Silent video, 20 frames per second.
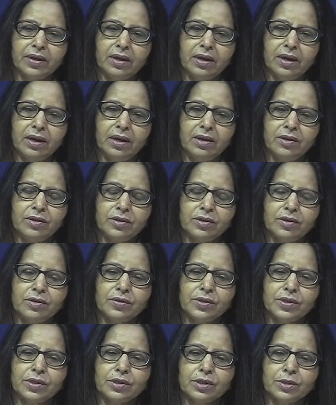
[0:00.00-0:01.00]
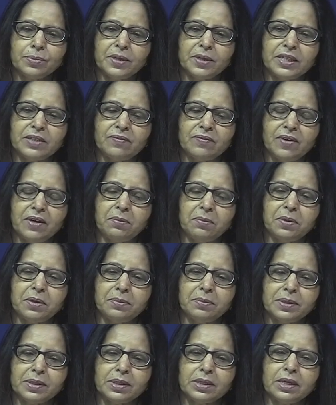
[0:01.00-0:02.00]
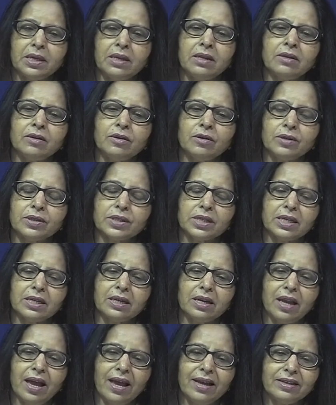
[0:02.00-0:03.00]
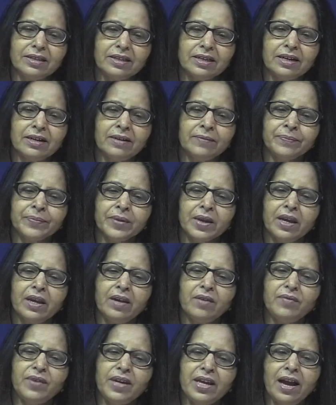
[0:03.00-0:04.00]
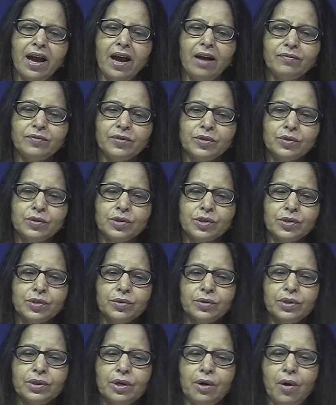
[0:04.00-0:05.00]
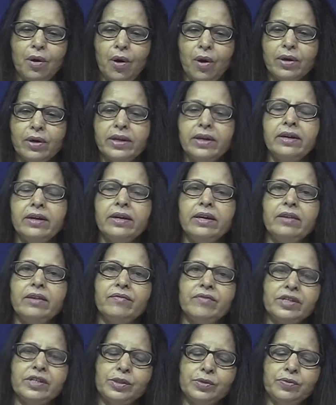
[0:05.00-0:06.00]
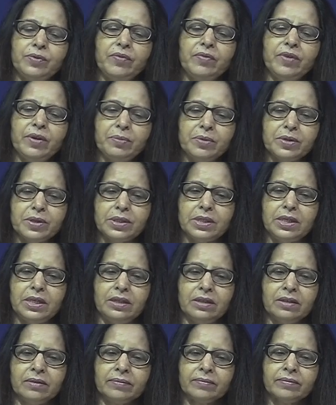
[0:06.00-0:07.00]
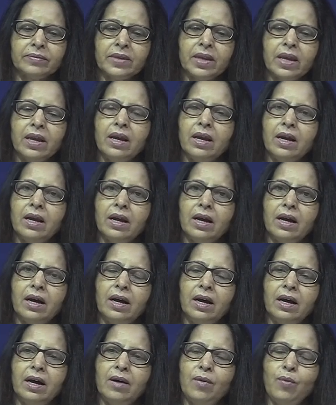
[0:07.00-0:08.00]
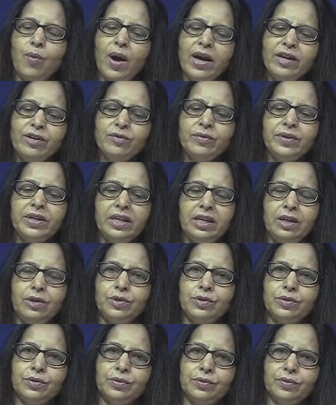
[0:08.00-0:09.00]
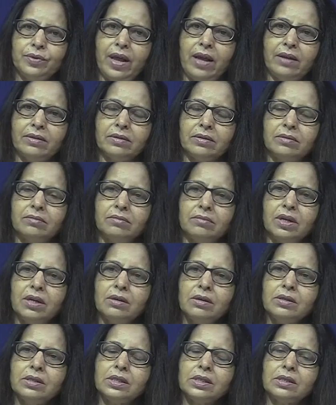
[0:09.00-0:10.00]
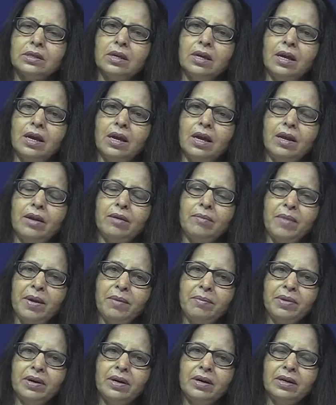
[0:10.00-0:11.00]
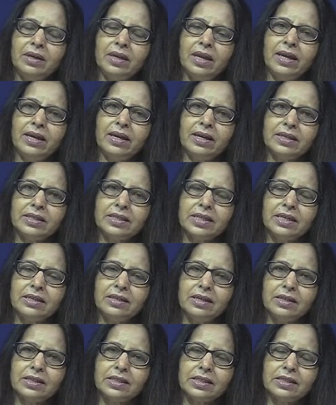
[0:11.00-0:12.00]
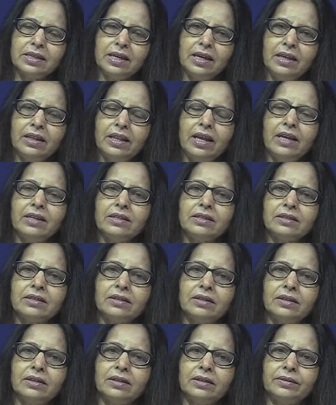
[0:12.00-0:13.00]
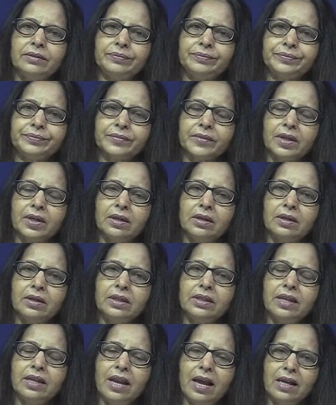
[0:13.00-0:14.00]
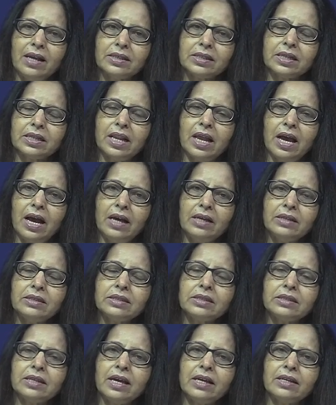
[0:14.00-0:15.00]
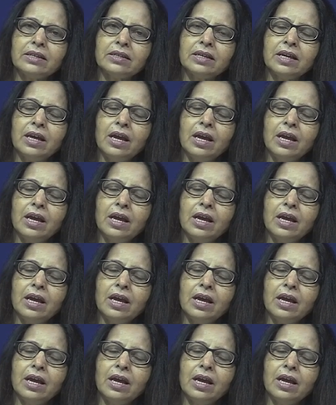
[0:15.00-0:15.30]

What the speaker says: introduced your specific purpose and your central idea, we have to show the order in which we will proceed. Why do we need to do that? Because remember, like I said yesterday, that in the last class, that